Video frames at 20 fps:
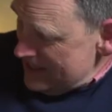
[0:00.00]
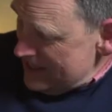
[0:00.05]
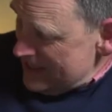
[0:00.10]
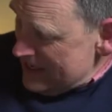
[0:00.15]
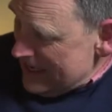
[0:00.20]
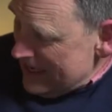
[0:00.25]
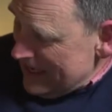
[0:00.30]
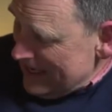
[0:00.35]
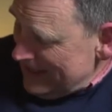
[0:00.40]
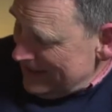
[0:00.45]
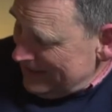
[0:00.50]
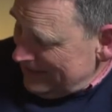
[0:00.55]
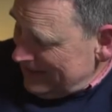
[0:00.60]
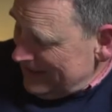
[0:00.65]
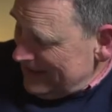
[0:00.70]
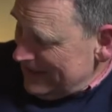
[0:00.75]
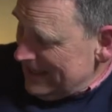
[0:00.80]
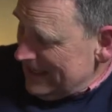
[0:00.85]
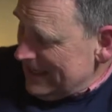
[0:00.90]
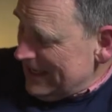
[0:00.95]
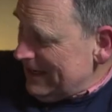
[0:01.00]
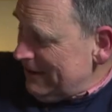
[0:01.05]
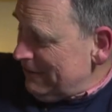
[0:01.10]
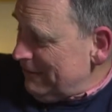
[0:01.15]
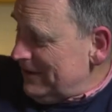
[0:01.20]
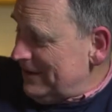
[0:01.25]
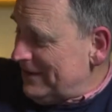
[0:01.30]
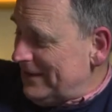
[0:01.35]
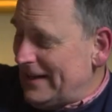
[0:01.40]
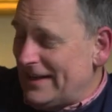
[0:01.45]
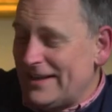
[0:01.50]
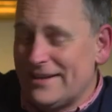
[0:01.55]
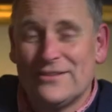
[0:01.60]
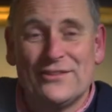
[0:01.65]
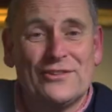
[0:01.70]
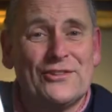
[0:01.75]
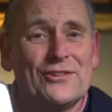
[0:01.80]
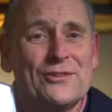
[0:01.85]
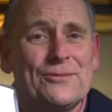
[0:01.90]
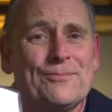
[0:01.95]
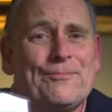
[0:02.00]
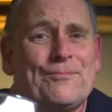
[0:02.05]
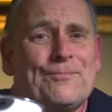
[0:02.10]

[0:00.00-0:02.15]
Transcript: And here it is.